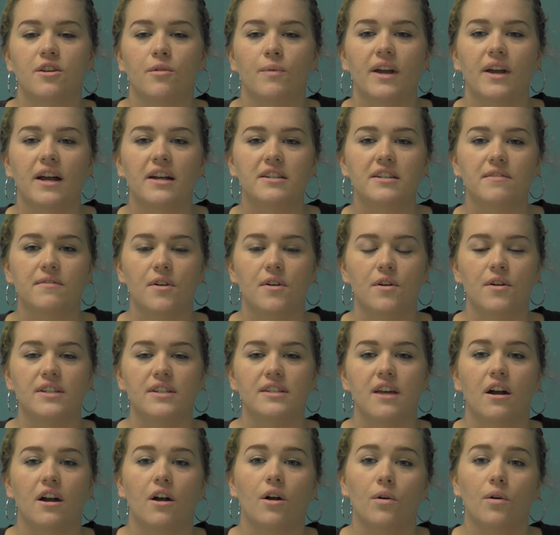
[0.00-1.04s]
So we got to
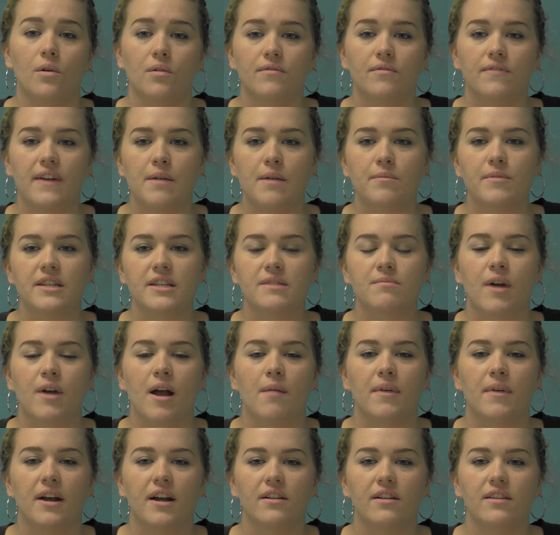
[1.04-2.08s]
focus on our own families
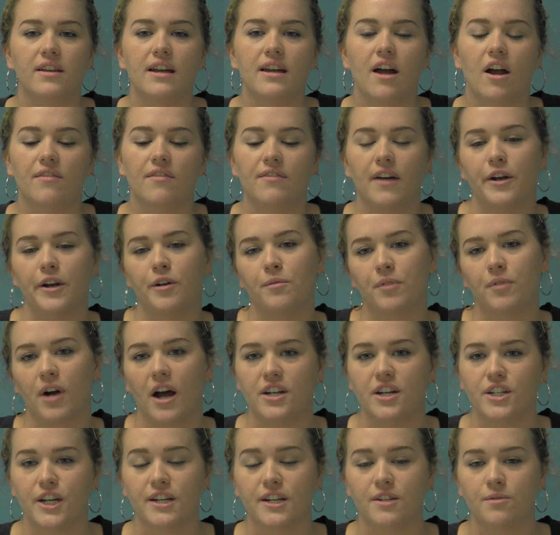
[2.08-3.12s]
primarily. Our final
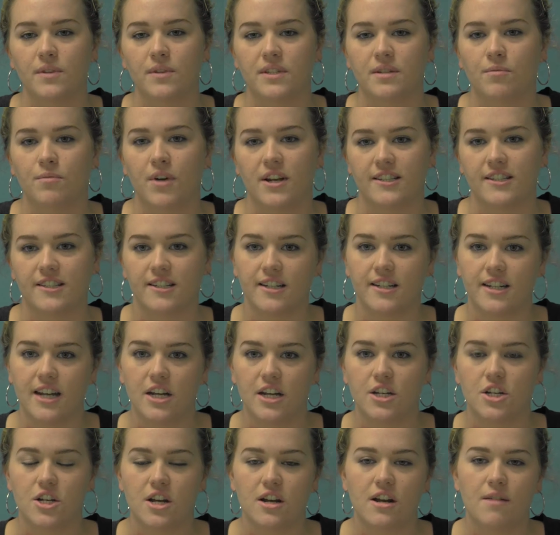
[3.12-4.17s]
project was a
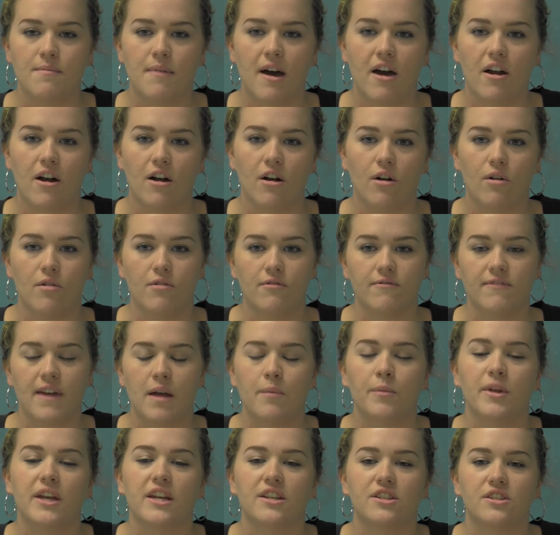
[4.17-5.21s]
presentation about our own
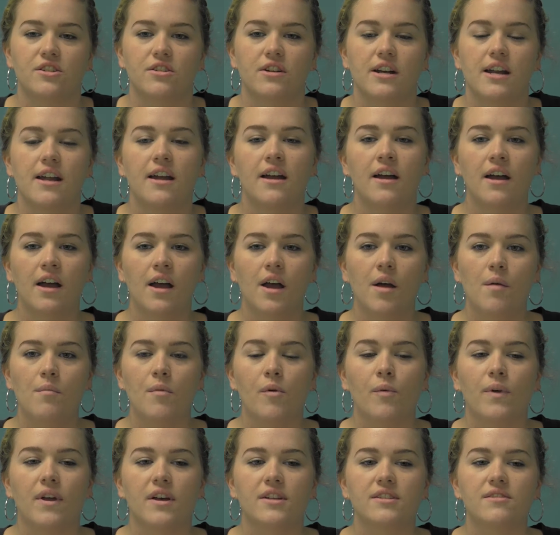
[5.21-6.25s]
family history,
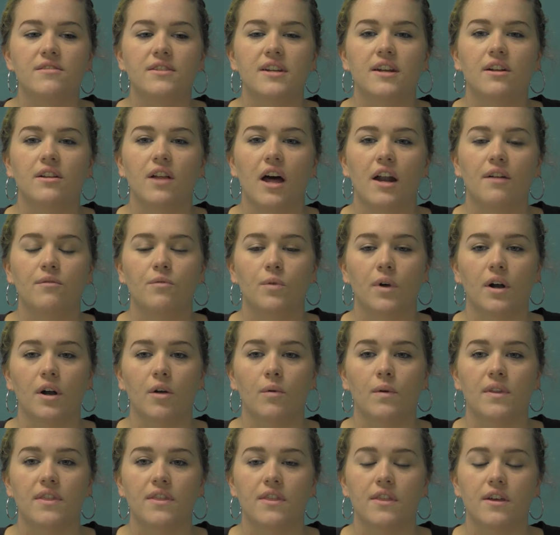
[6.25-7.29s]
but we also did a lot of
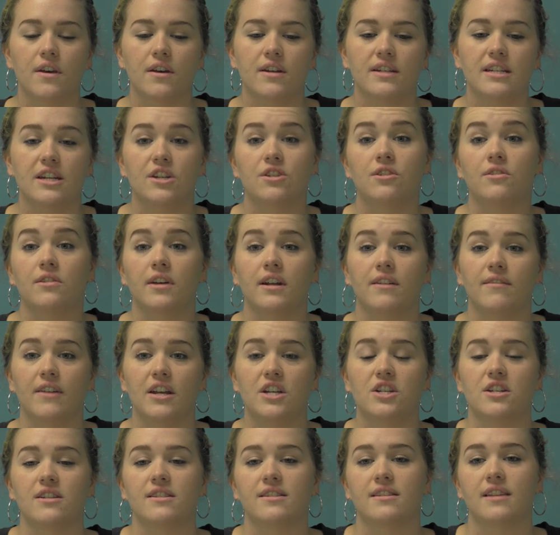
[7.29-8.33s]
work with the Digital
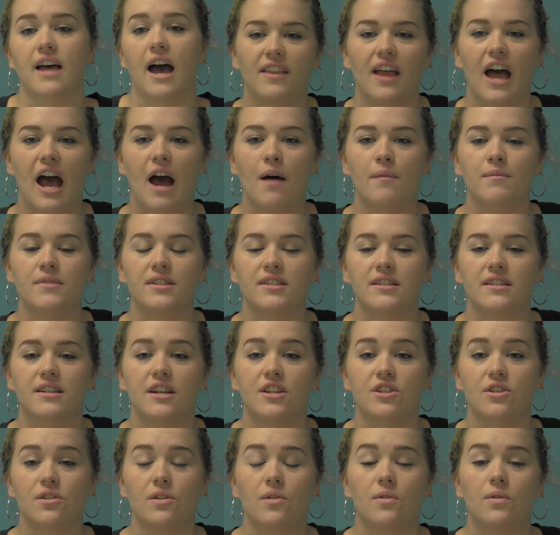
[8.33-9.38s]
Innovations Lab's
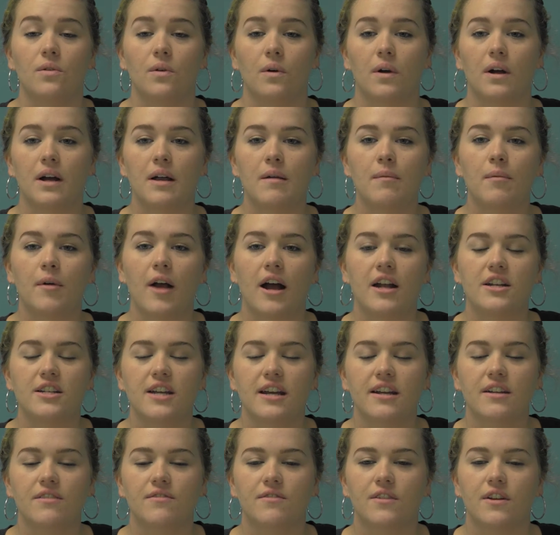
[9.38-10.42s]
Digital Lorry
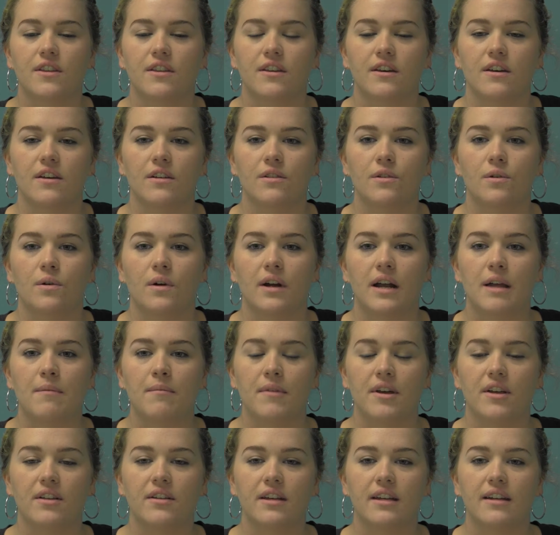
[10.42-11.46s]
project for the Lorry
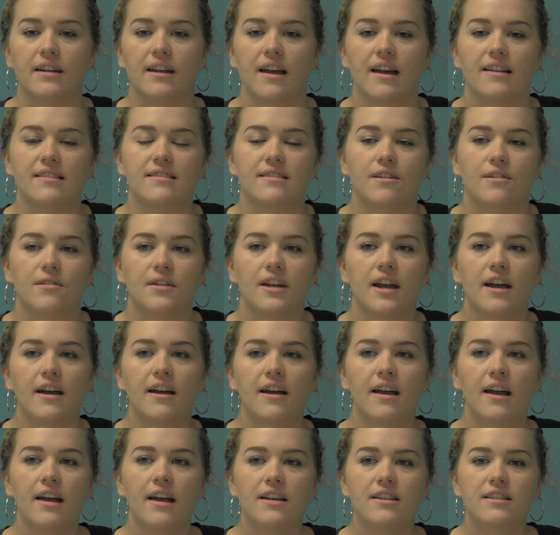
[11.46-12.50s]
Mill in Gastonia.
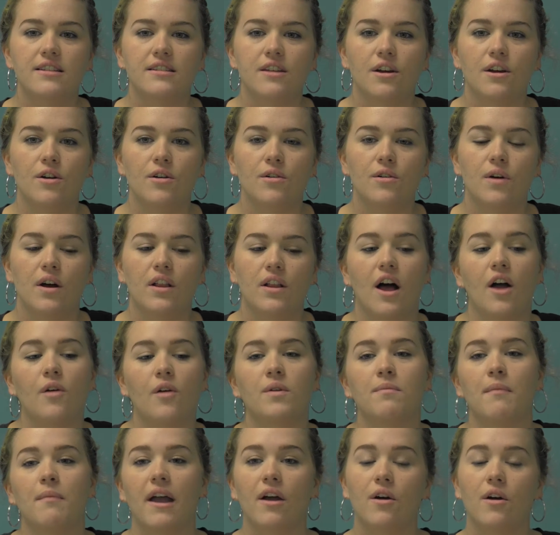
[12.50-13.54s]
So along
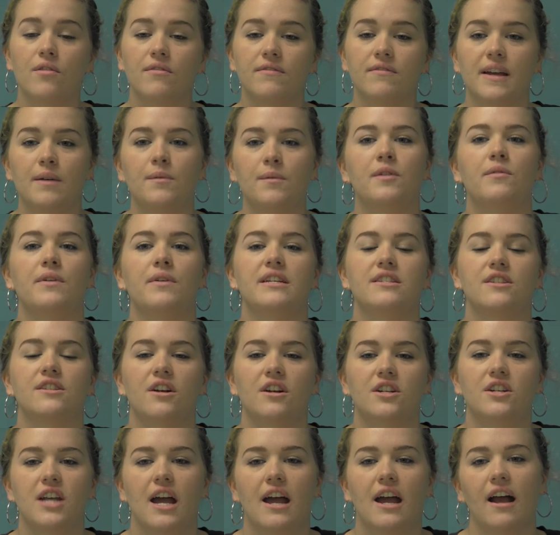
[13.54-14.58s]
with my own family
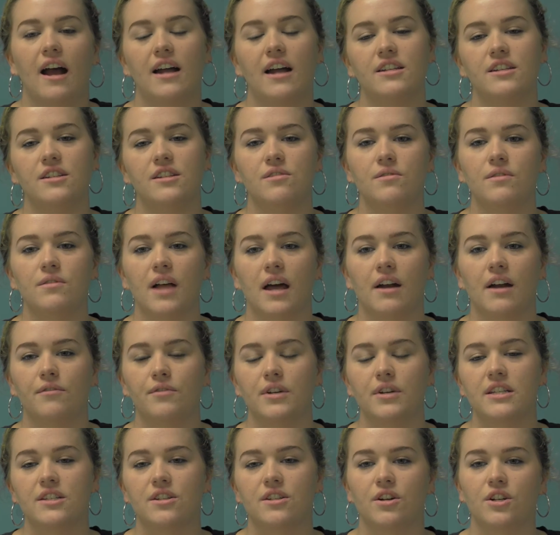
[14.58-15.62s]
research, I got to do a lot of
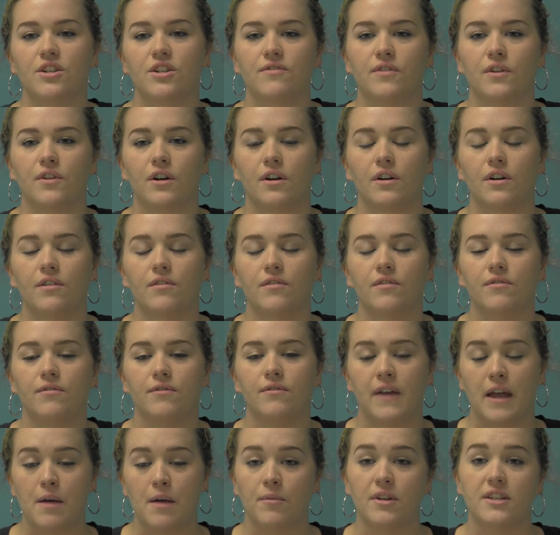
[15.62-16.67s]
research for
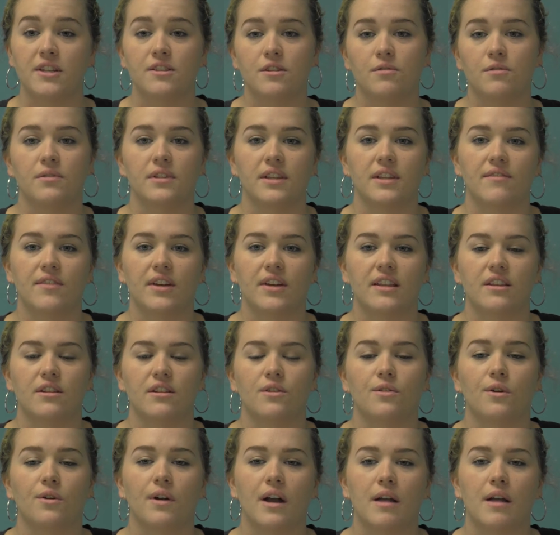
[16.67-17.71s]
families who were living in the
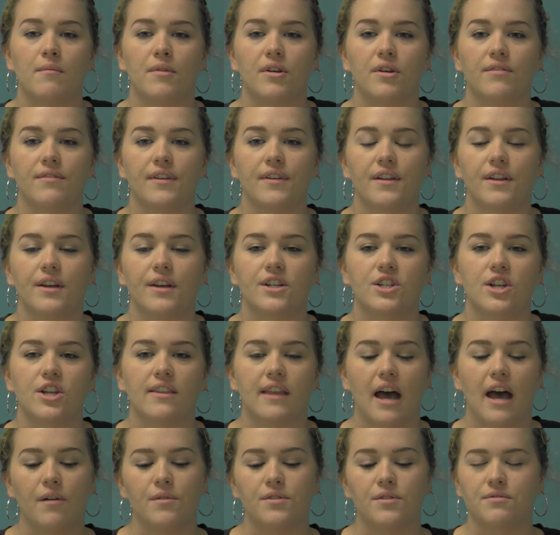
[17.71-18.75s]
Lorry Mill village, and
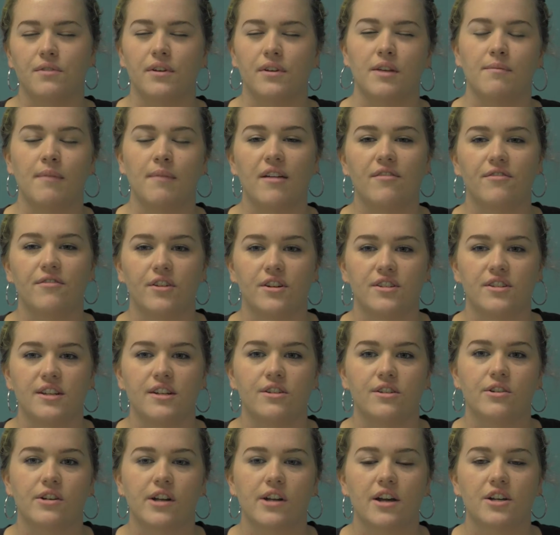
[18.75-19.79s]
that was really my first
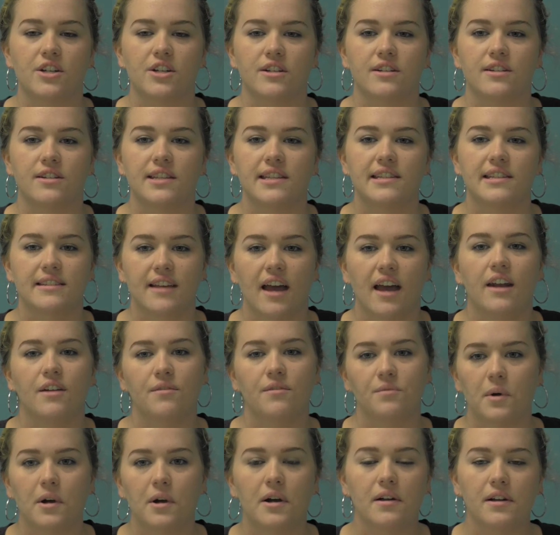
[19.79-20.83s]
introduction to this kind
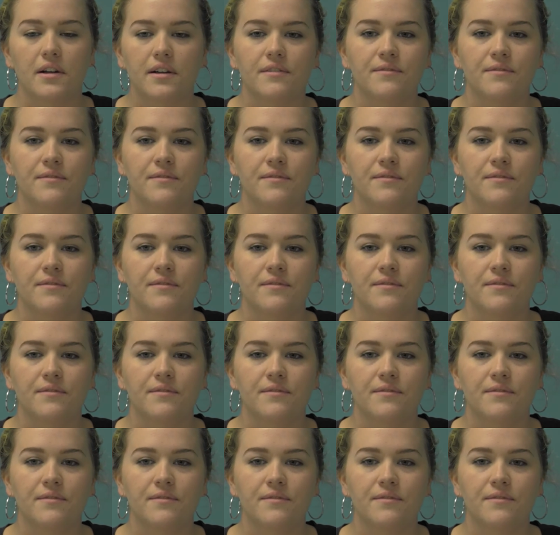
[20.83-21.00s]
of work.